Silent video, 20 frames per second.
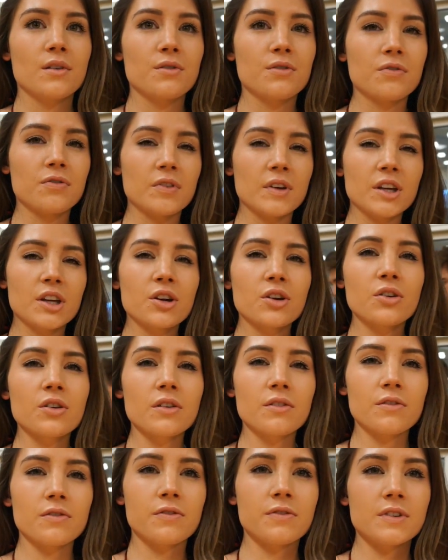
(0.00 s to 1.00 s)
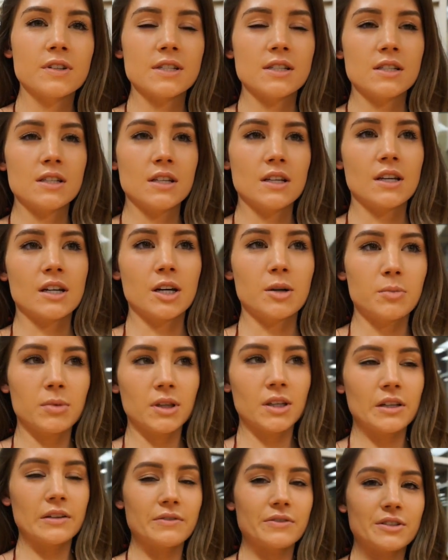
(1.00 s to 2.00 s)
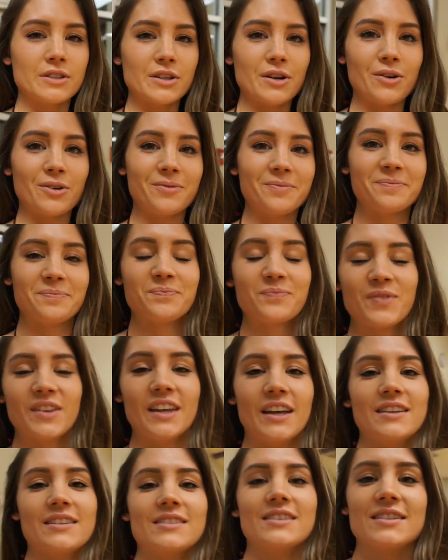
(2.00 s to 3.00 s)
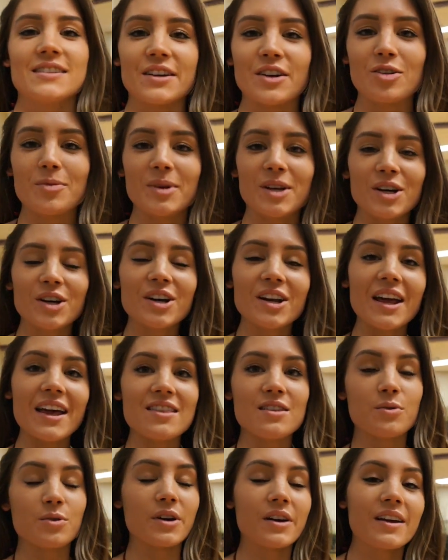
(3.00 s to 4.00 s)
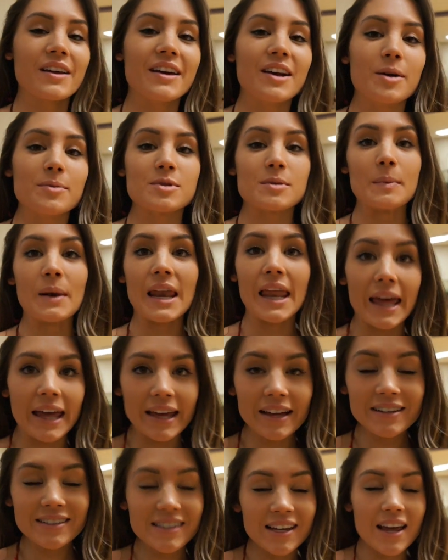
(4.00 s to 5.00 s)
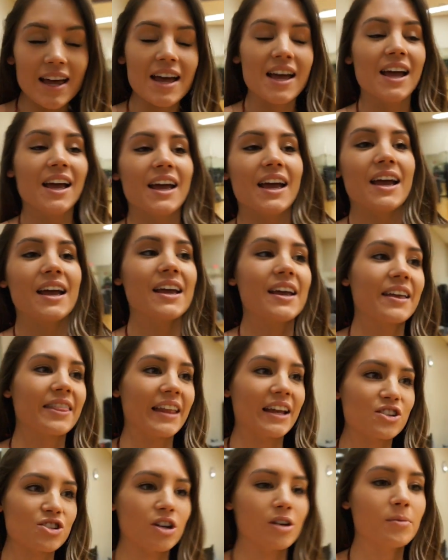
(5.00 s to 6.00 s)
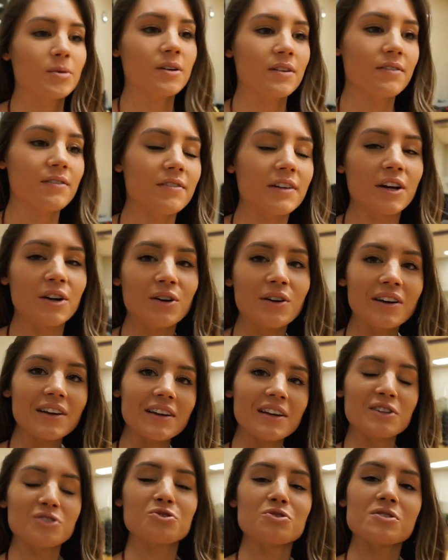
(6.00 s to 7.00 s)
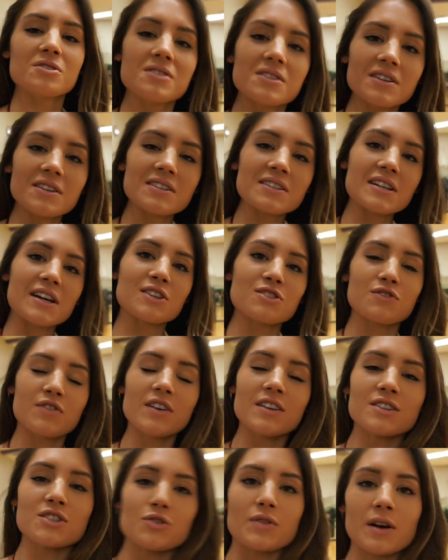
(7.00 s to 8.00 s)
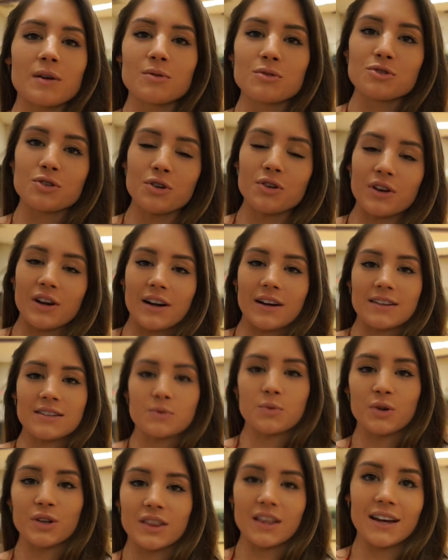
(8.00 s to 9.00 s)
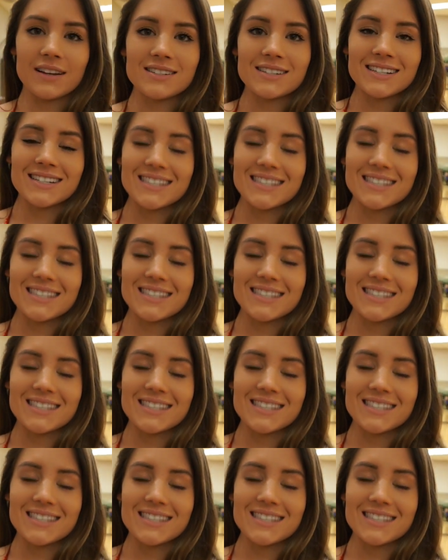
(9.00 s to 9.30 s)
figure and physique, I believe, so yes, it's gonna be good. And then we're gonna hit up some legs, and that shall be very interesting slash fun, so I will show you guys what that